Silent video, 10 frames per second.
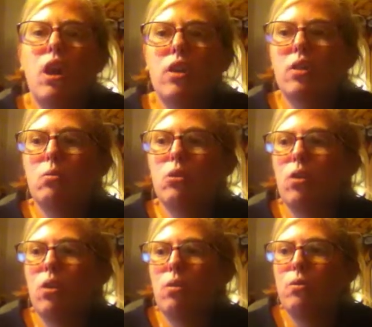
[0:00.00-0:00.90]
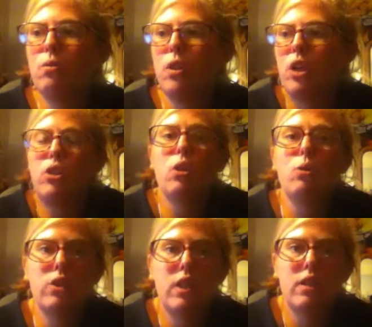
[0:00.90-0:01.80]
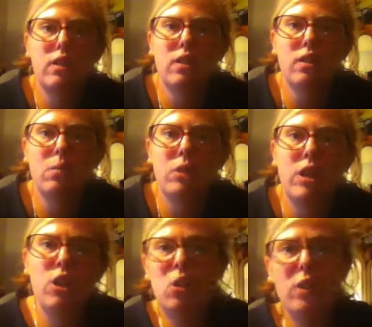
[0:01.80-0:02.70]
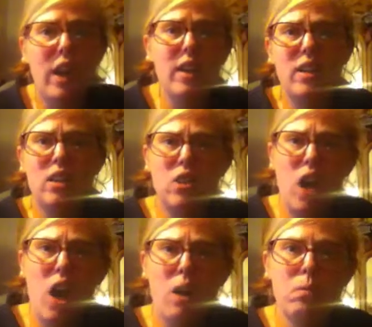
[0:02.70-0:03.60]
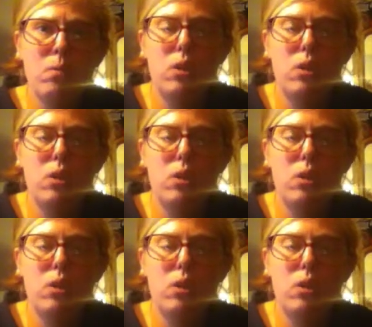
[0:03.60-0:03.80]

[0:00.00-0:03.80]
some sort of associates in something, you can't get the job.